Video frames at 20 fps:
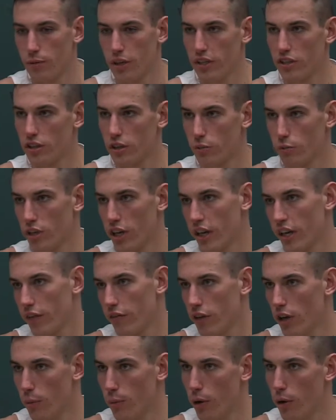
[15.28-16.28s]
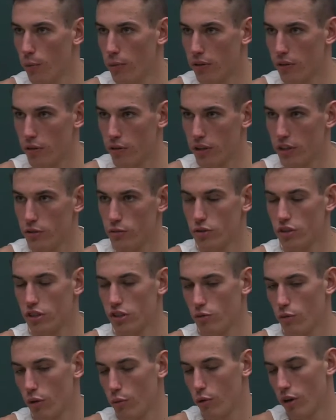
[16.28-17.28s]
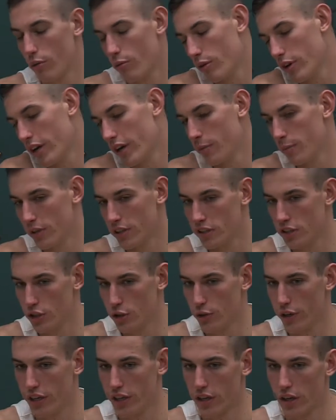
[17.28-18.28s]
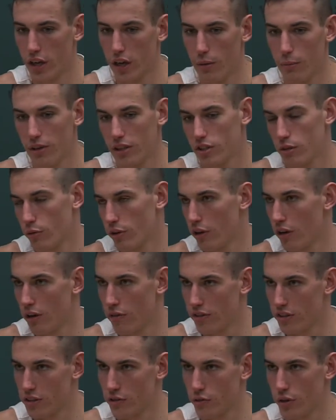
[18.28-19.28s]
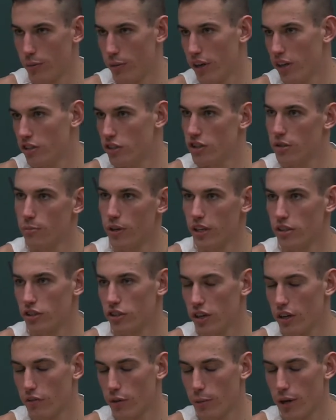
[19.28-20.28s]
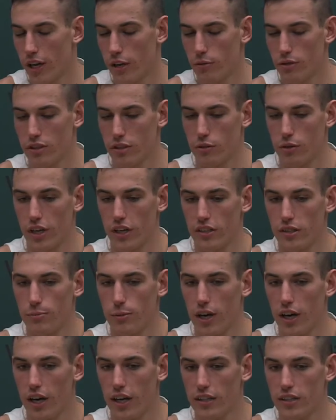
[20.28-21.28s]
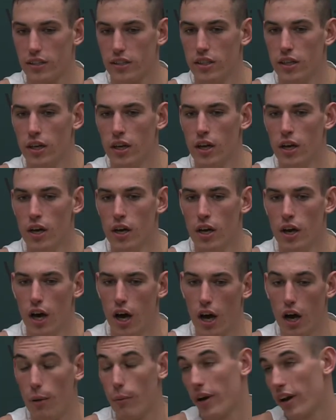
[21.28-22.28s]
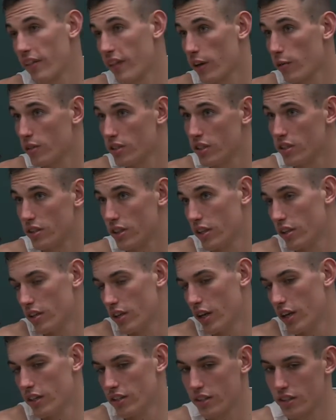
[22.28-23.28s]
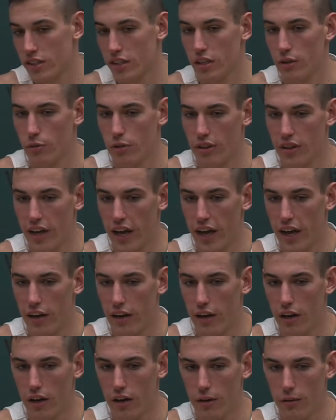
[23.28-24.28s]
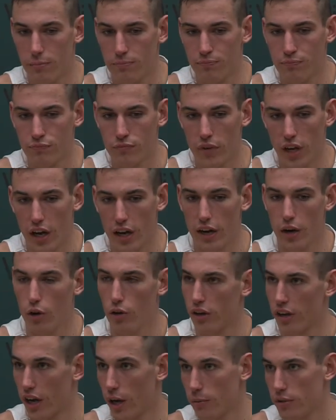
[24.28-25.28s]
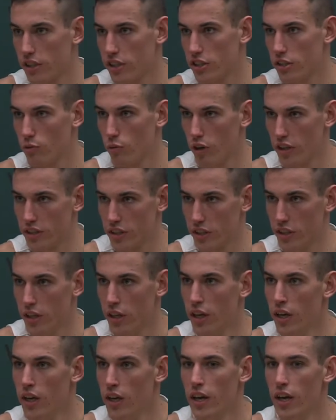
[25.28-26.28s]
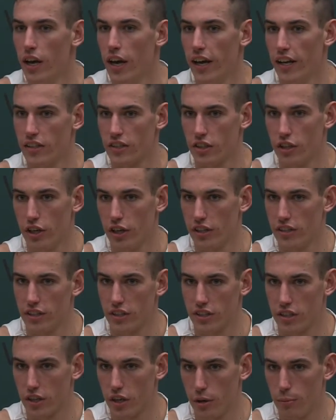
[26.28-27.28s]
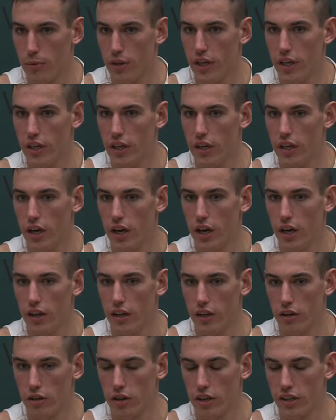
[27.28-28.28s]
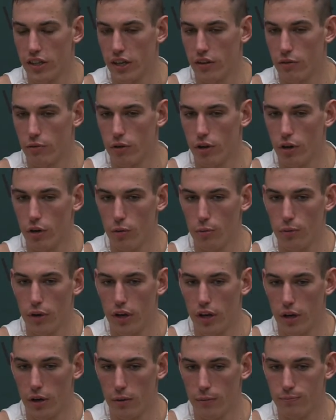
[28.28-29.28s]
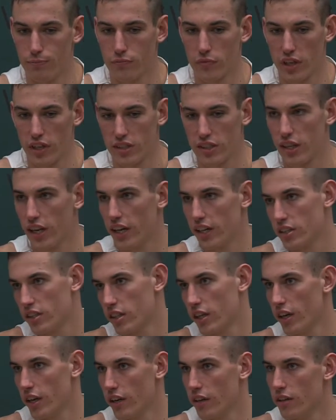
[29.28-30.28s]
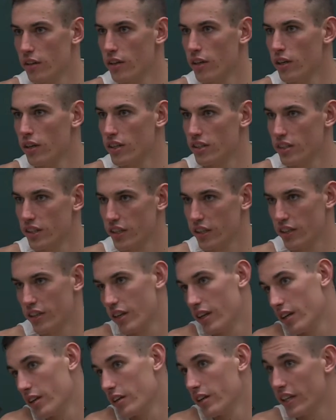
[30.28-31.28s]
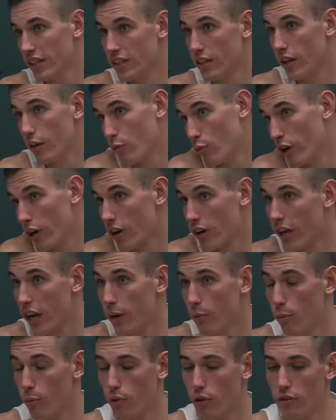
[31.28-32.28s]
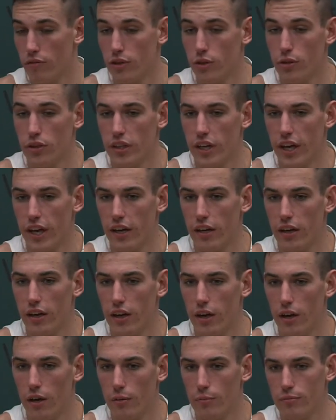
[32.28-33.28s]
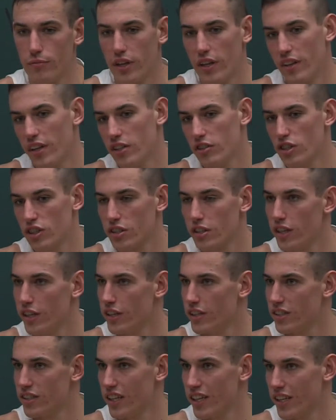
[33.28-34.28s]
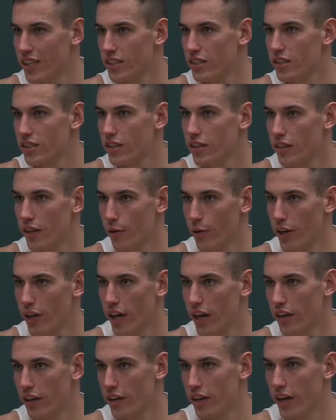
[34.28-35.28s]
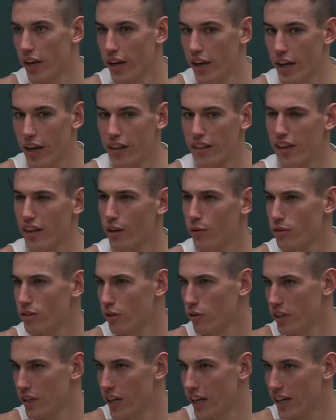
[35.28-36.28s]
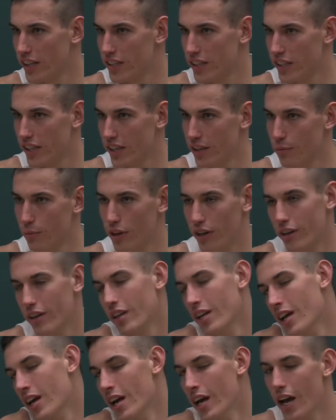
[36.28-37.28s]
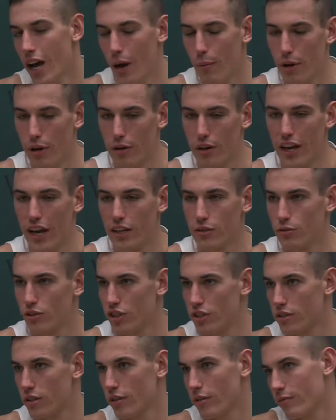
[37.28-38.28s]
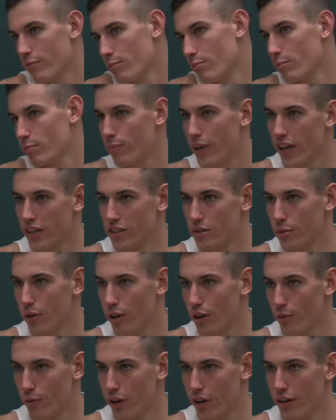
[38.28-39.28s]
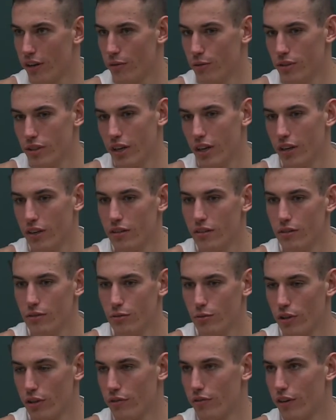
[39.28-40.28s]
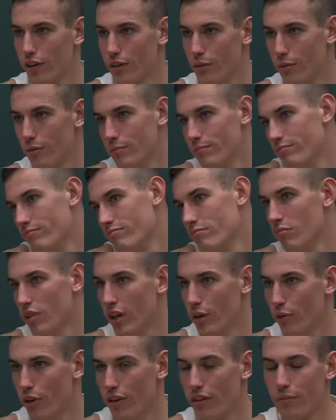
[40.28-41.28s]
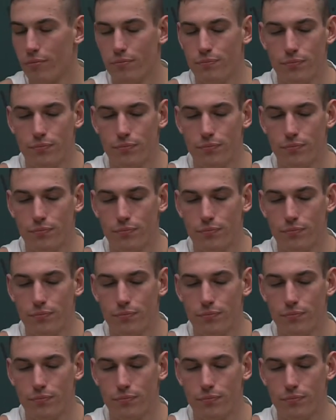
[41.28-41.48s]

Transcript: make sure we're not giving up open threes, which is what we had been doing, make sure we were offensive rebounding, and just making sure everybody was in the right spots. And I think we succeeded with that. I know the competition wasn't as good as it's going to be later on down the road, but it's nice to see that, that we are capable of doing that. And then just the assist that we had today, I think it was only 19, but guys were just passing the ball around. It was really fun to play with.